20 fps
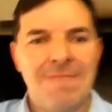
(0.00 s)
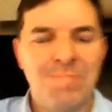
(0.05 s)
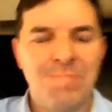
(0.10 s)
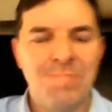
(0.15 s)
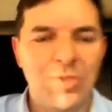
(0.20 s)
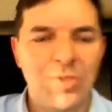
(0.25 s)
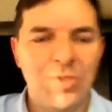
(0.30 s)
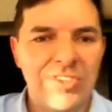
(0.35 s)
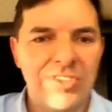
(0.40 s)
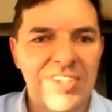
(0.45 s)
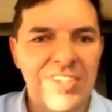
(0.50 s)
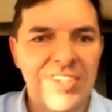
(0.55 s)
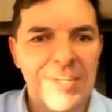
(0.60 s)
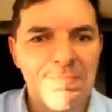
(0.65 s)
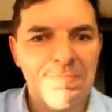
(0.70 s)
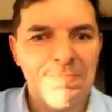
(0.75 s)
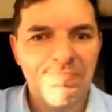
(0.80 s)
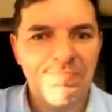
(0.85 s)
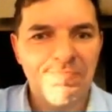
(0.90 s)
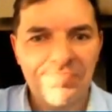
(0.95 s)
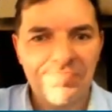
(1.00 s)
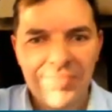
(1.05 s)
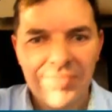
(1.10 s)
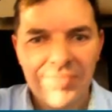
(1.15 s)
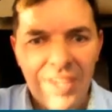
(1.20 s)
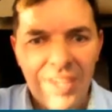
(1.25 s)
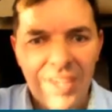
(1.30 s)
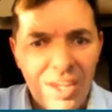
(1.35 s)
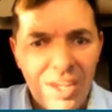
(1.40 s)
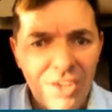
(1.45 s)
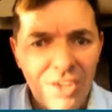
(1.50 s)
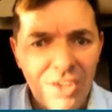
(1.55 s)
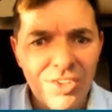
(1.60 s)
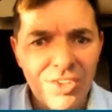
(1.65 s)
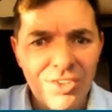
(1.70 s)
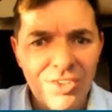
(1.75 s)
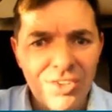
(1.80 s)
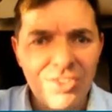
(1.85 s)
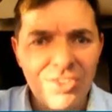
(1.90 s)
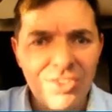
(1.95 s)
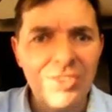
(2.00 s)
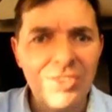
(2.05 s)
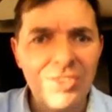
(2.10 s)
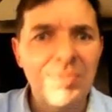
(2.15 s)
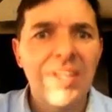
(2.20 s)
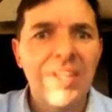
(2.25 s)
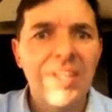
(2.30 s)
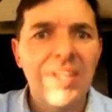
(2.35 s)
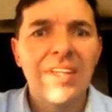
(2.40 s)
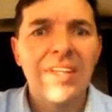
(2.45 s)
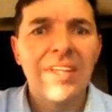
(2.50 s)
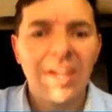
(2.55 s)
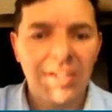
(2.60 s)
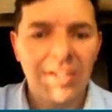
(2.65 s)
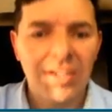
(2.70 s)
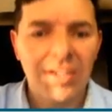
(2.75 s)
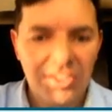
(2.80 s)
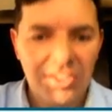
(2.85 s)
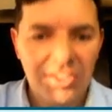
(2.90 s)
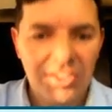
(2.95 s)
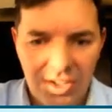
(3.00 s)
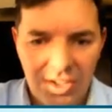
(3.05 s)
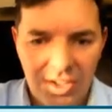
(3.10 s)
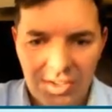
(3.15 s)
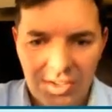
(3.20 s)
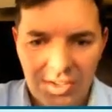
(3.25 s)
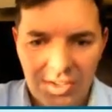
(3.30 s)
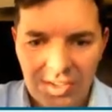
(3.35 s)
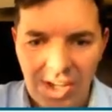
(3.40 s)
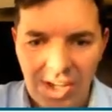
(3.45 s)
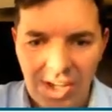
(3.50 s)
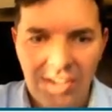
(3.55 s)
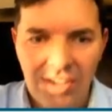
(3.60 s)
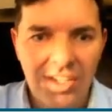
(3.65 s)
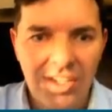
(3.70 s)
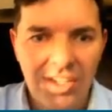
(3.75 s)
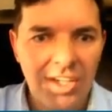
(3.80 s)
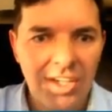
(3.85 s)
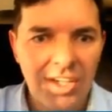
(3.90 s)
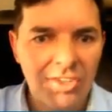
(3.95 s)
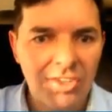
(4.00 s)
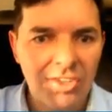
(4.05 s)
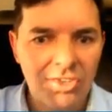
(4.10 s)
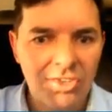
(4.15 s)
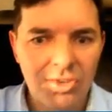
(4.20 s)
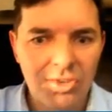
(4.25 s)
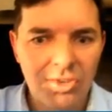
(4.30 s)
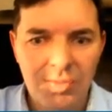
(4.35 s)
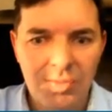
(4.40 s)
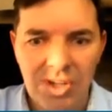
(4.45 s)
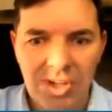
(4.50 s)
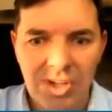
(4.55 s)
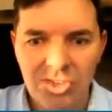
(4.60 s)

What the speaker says: what's it name? On YouTube. Okay, so now I can go to my